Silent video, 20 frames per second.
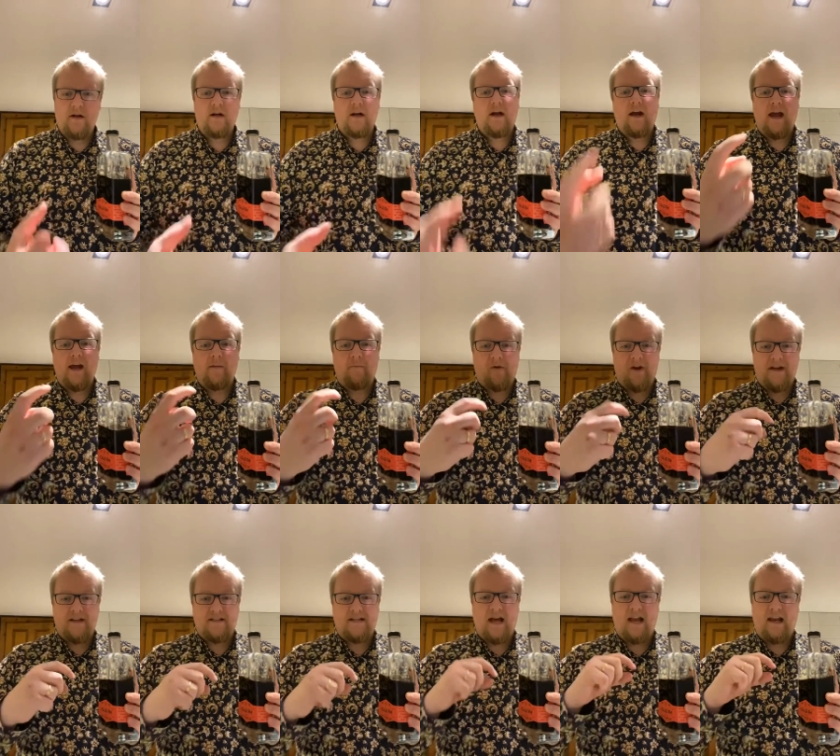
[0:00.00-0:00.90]
It
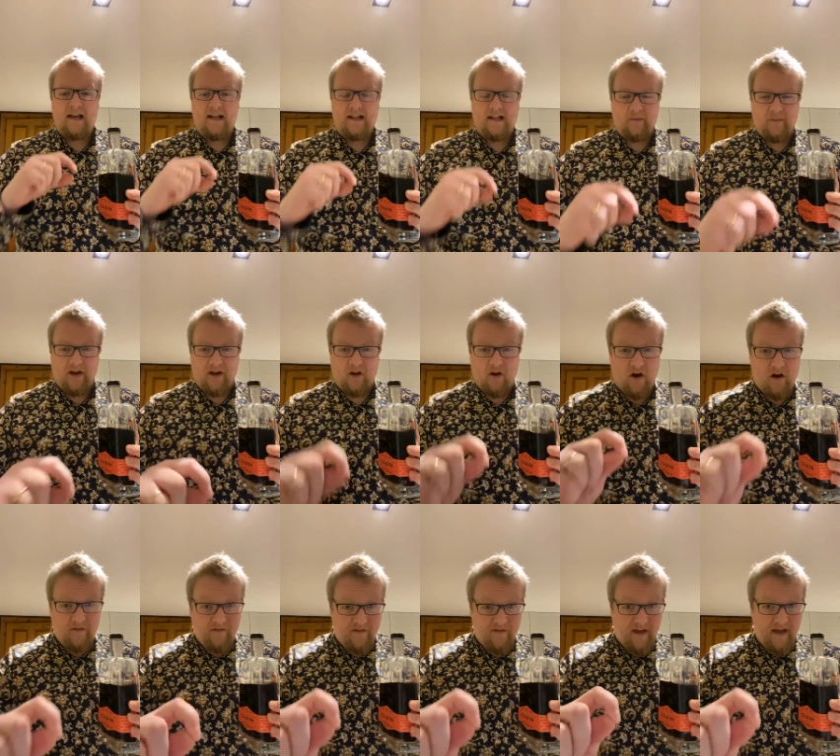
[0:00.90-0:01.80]
brings a little bit of
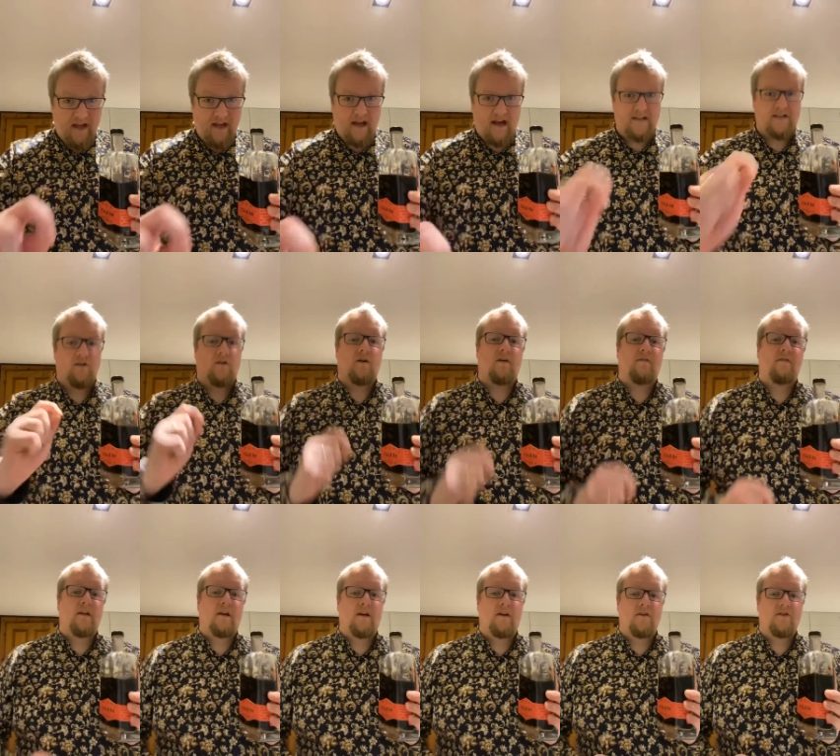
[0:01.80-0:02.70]
coffee, as your coffee
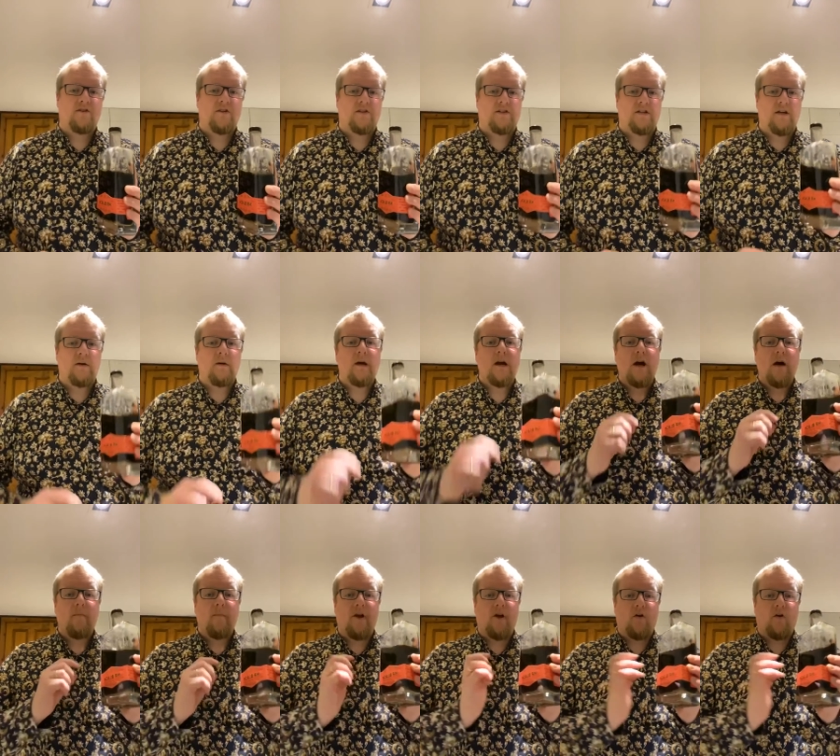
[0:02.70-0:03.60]
liqueur should do,
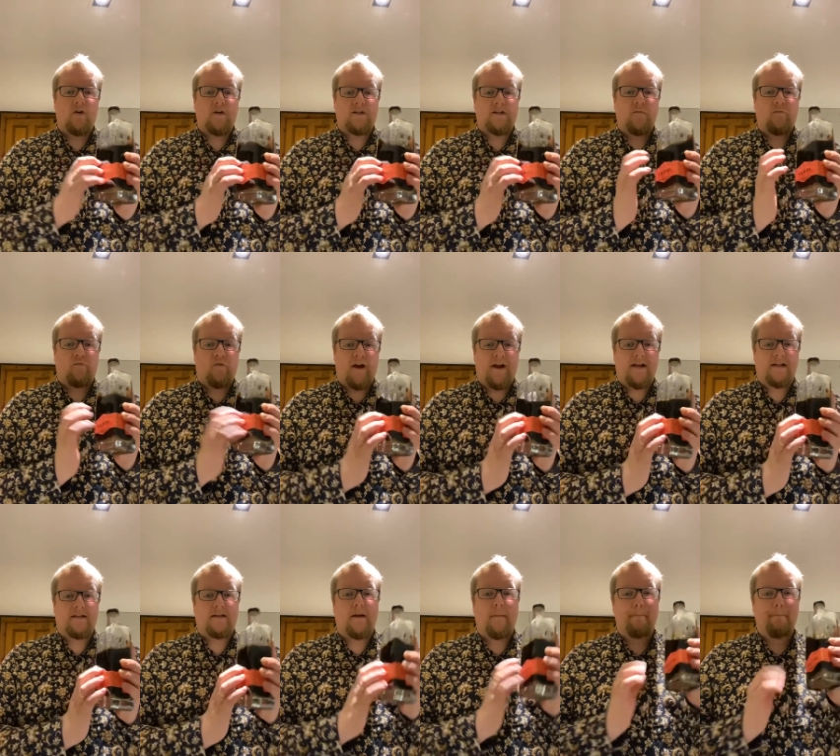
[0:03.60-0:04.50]
but it also
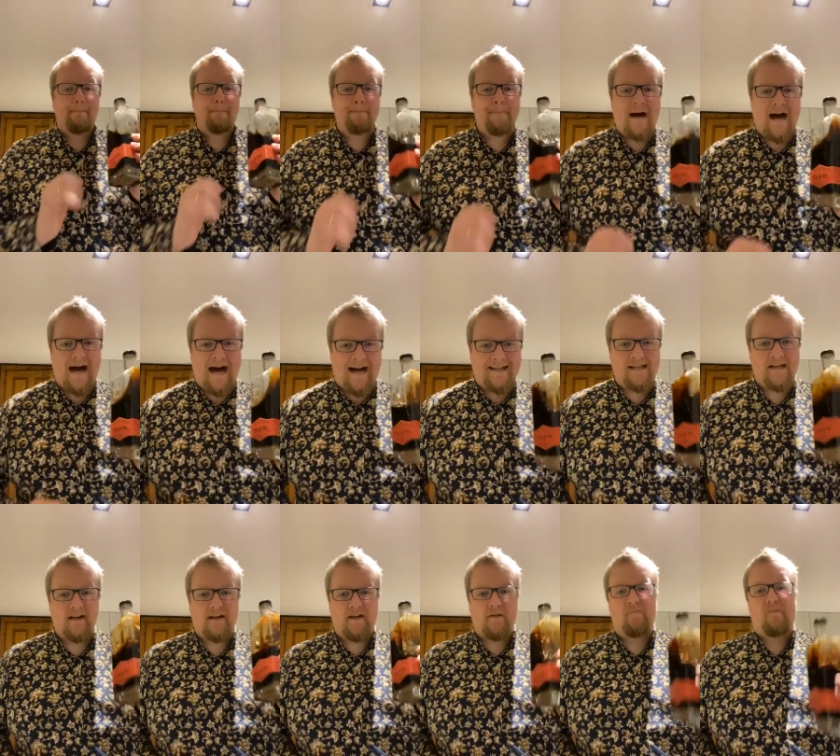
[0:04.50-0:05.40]
brings mad
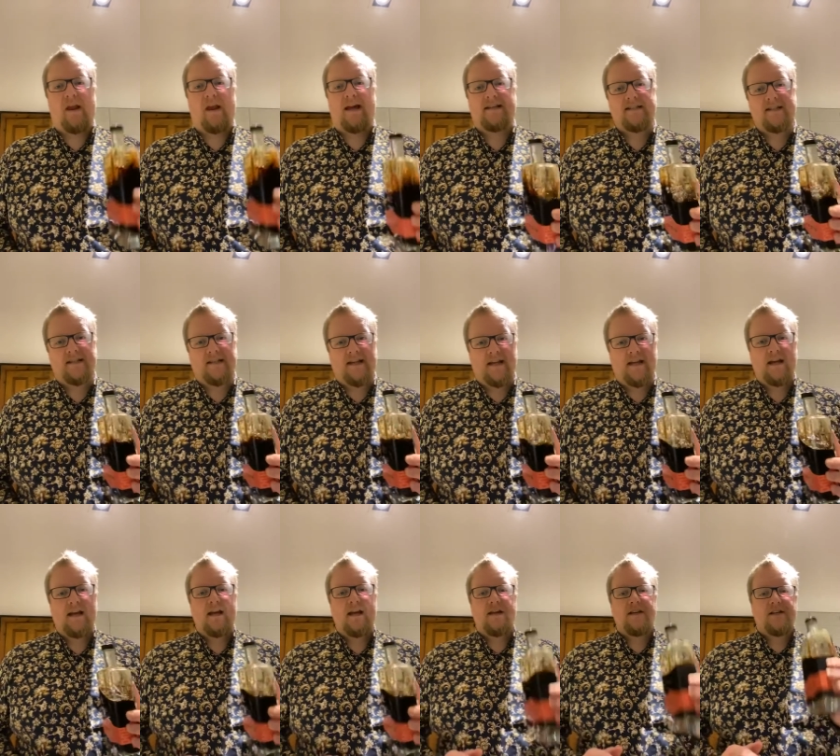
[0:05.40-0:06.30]
complexity.
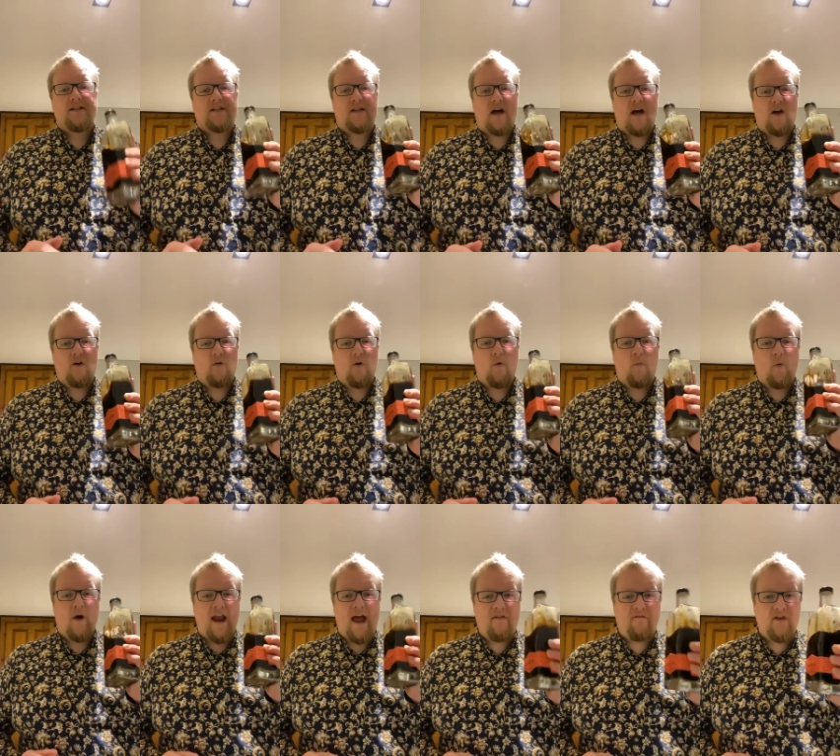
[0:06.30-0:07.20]
So,
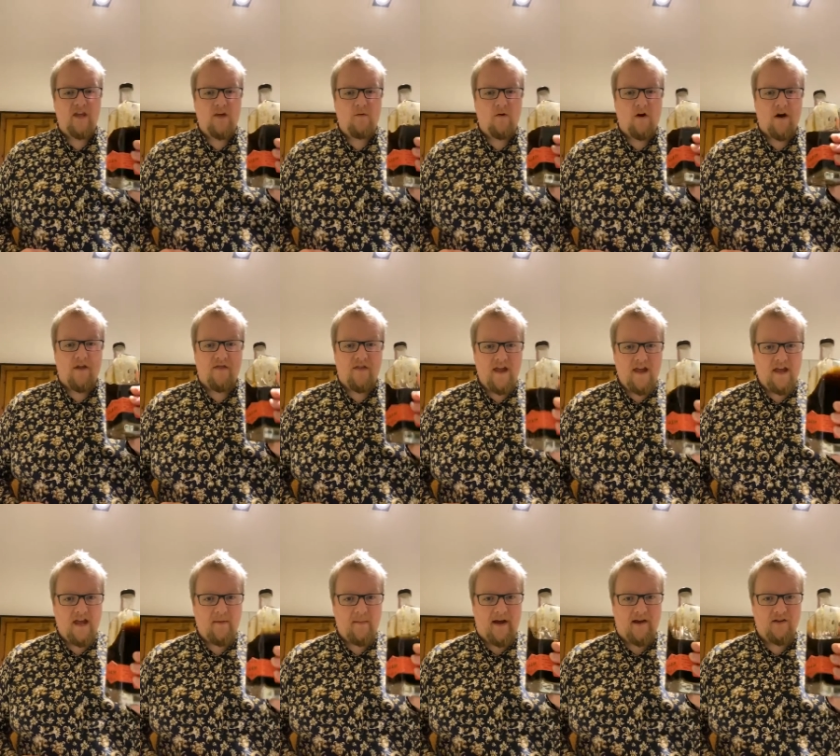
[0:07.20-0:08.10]
whenever you are
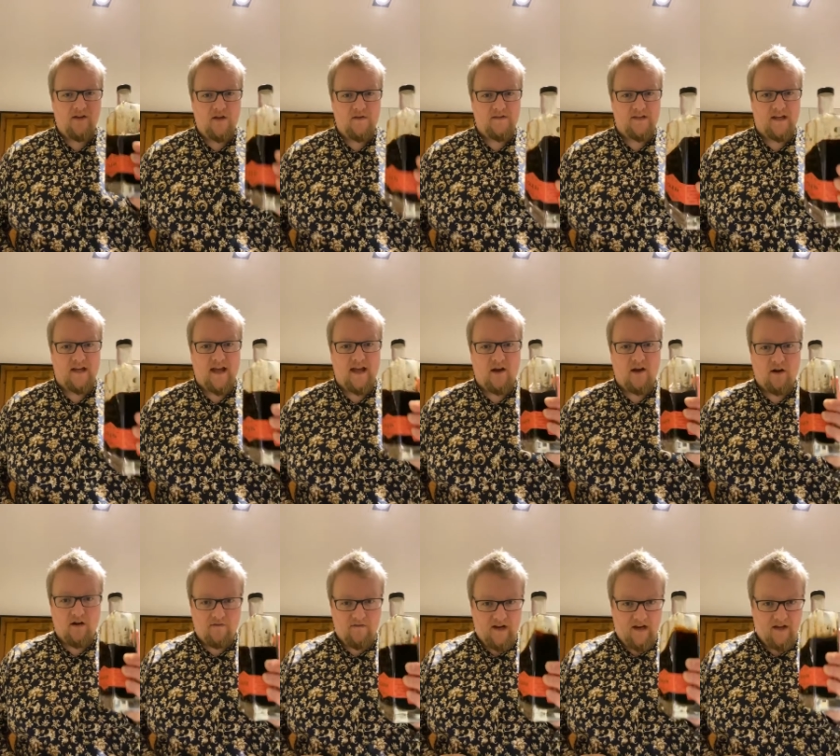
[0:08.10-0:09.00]
thinking about using a
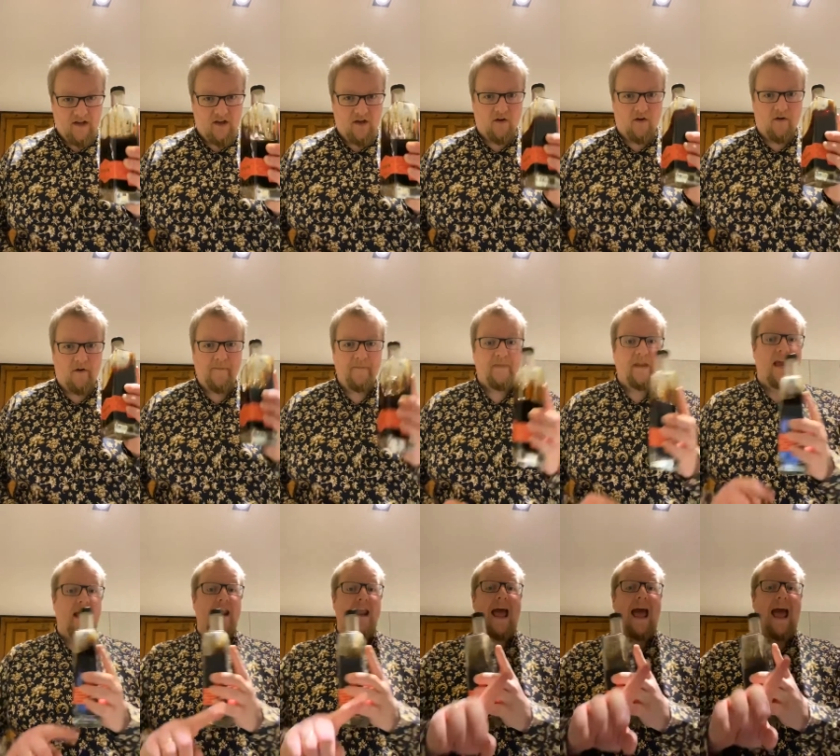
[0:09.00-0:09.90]
coffee liqueur
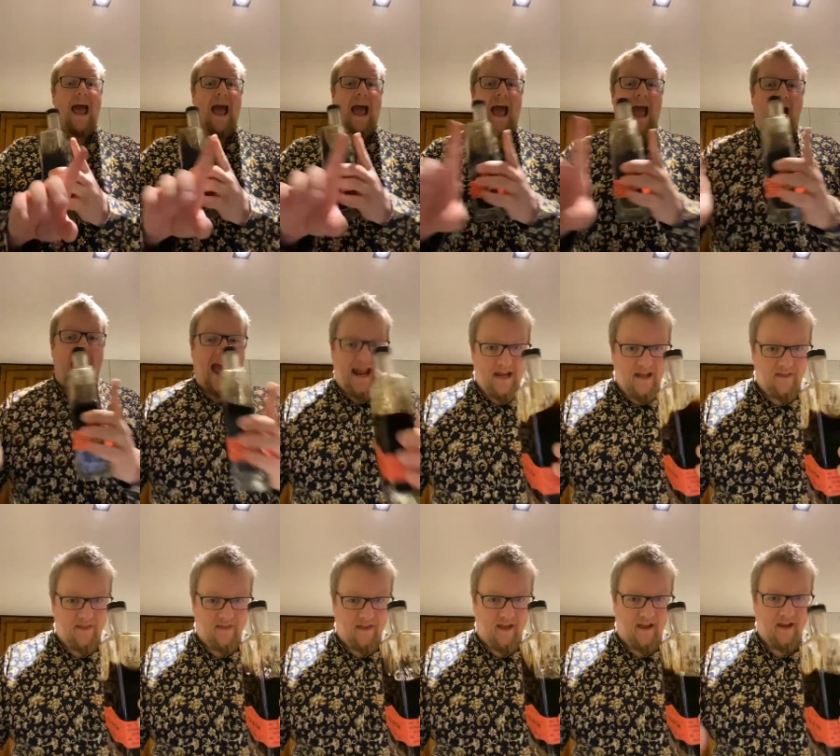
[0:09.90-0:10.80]
in
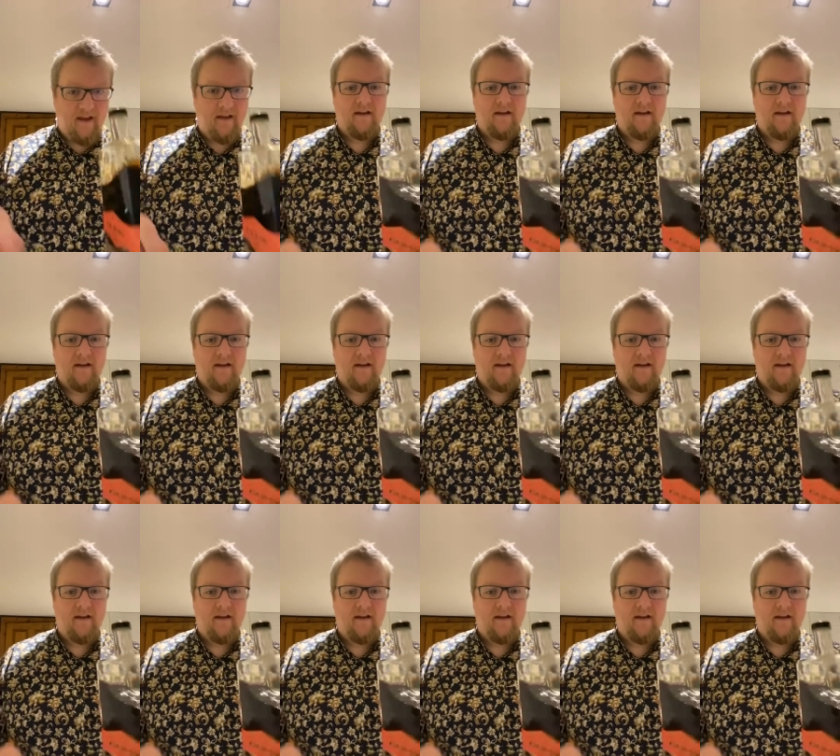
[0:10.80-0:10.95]
anything,